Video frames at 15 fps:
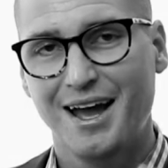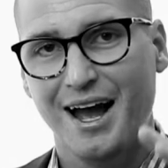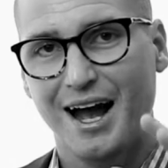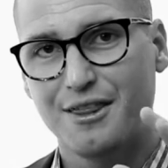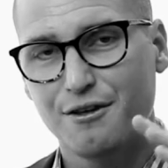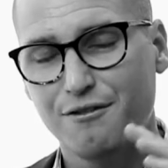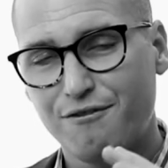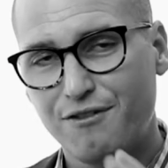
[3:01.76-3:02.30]

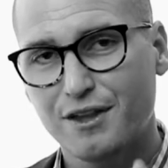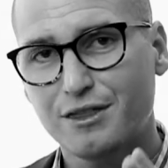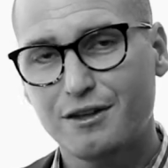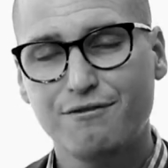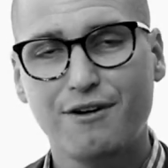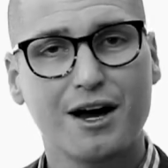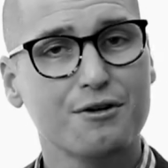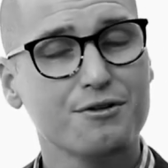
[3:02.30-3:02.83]
And the fifth and
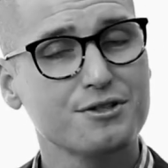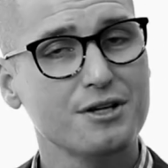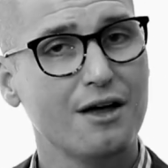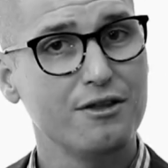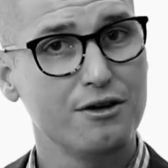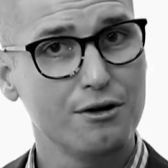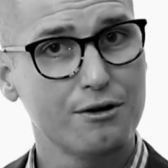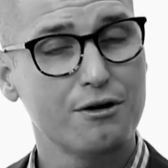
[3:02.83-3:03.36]
final sign
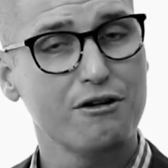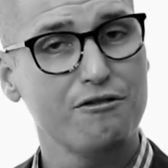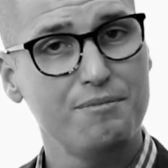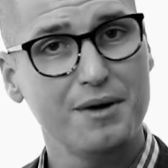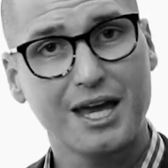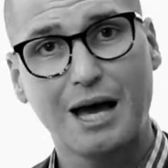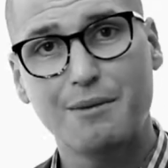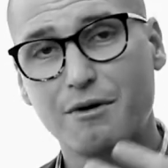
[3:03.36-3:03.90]
that you could have
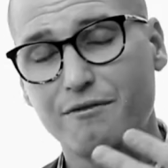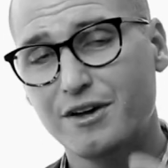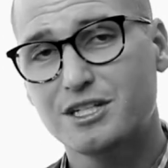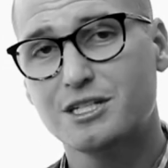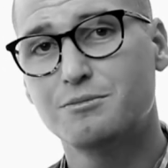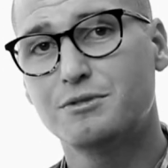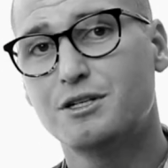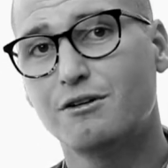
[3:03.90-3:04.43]
become a
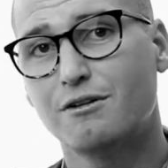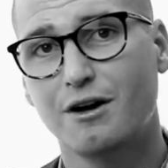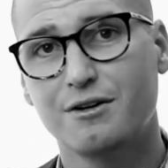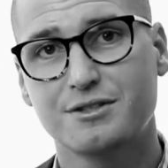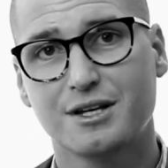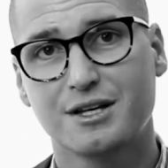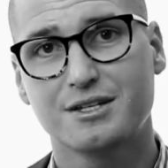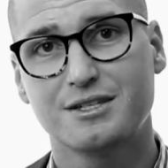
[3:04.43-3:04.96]
victim to your own
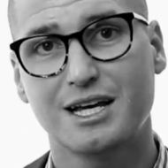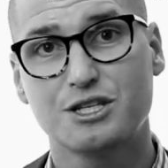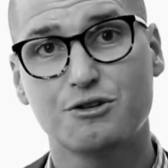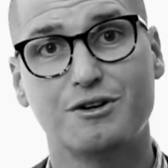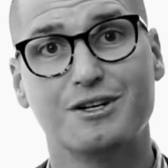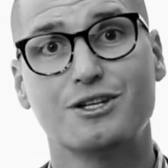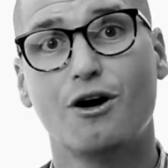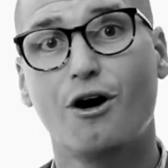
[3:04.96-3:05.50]
success
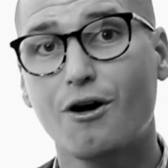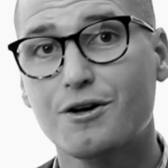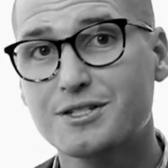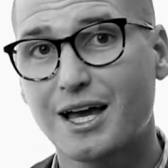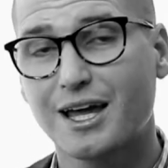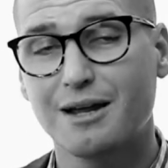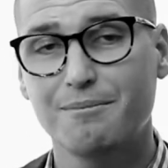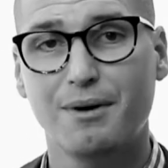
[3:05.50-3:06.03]
or
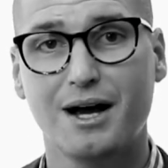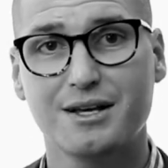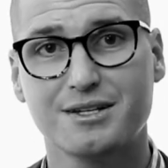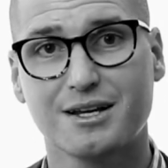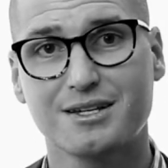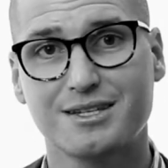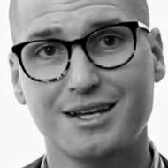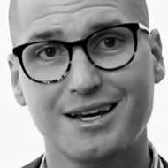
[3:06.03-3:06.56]
intoxicated by
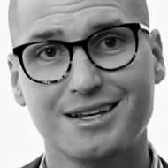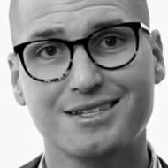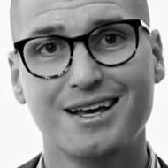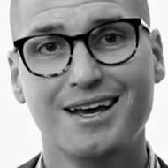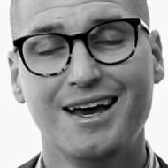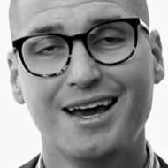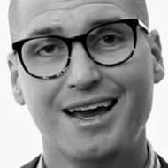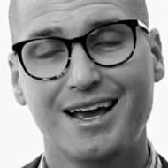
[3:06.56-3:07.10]
success
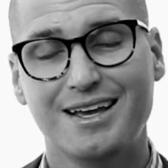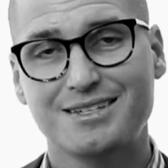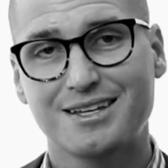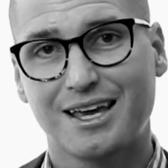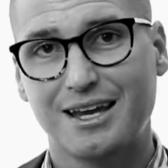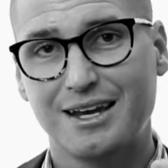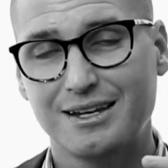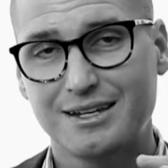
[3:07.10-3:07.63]
is
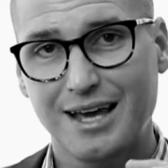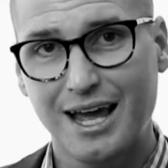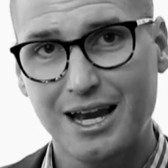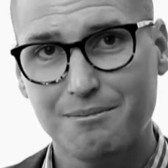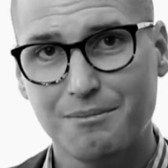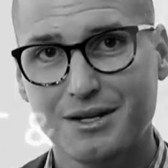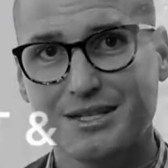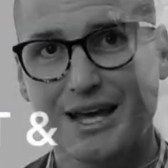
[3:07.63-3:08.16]

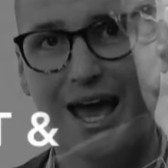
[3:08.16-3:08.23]
contentment